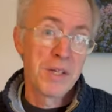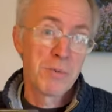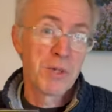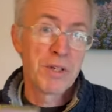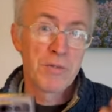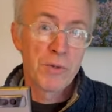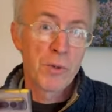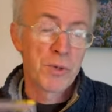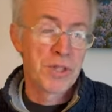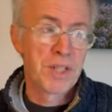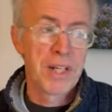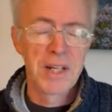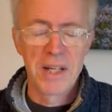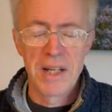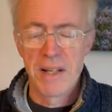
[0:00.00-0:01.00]
which of course
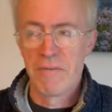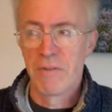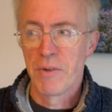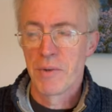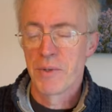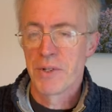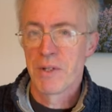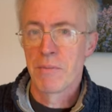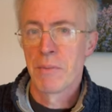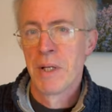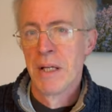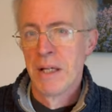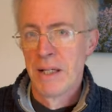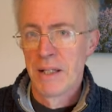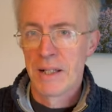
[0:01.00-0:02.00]
didn't influence them
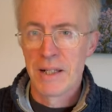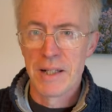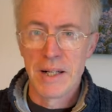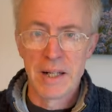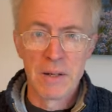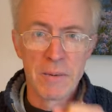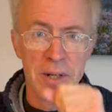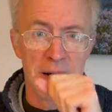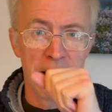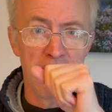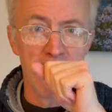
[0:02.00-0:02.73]
in any way.